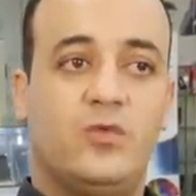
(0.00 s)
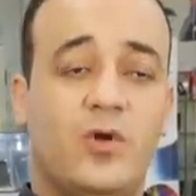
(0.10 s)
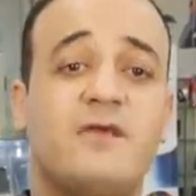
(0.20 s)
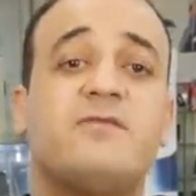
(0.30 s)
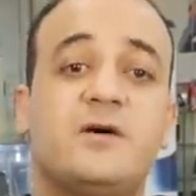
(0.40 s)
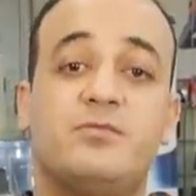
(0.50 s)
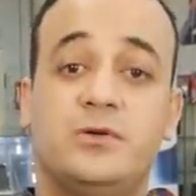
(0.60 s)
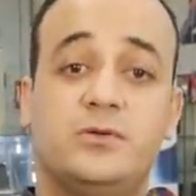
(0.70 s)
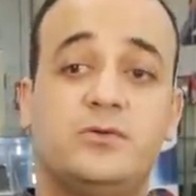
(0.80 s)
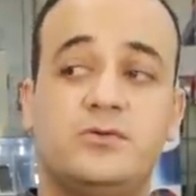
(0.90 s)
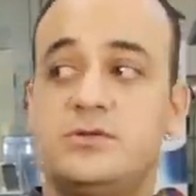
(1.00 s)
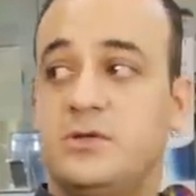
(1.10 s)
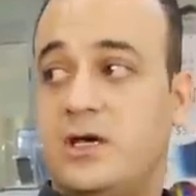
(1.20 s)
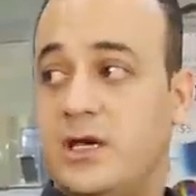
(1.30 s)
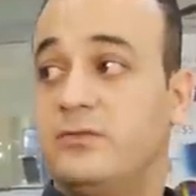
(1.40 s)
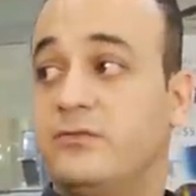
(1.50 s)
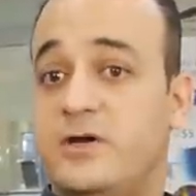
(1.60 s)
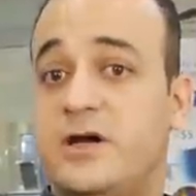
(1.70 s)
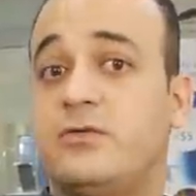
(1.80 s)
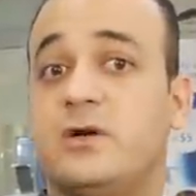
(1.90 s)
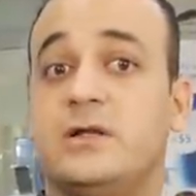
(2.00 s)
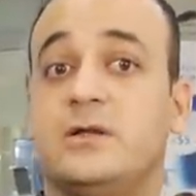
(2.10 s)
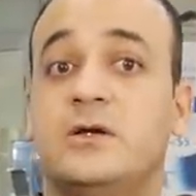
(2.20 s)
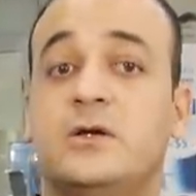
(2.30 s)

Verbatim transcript: Wi-Fi, Bluetooth, you can very well